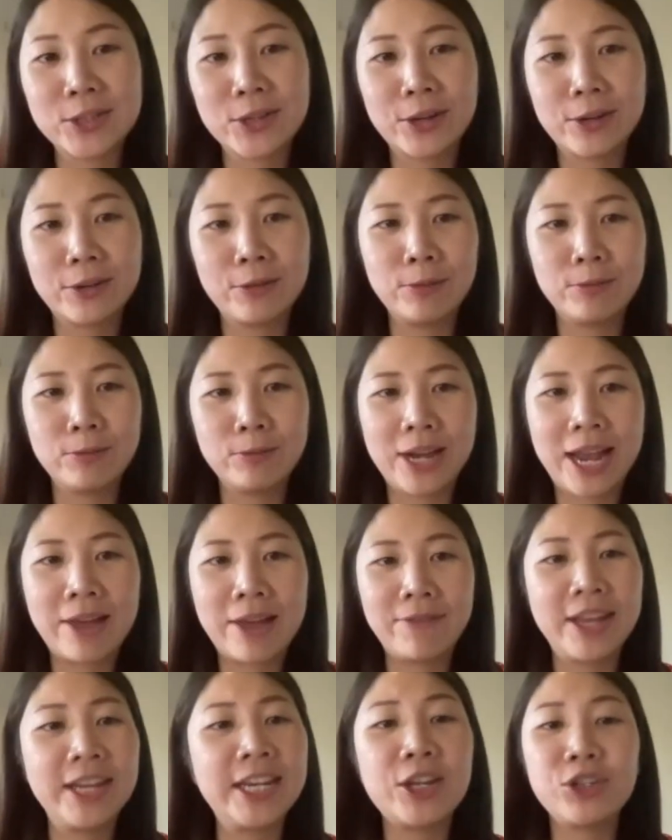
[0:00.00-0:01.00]
or
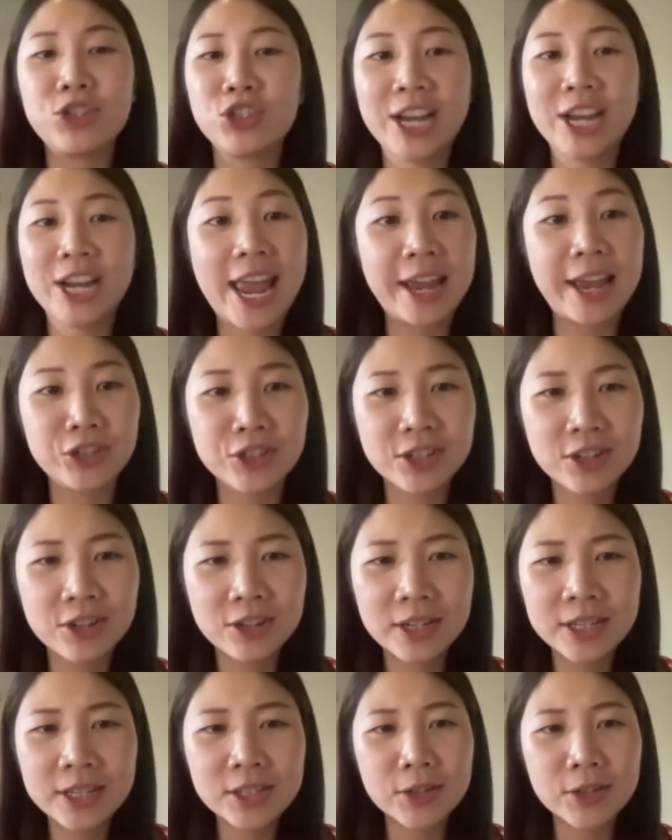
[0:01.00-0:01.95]
have any education on it.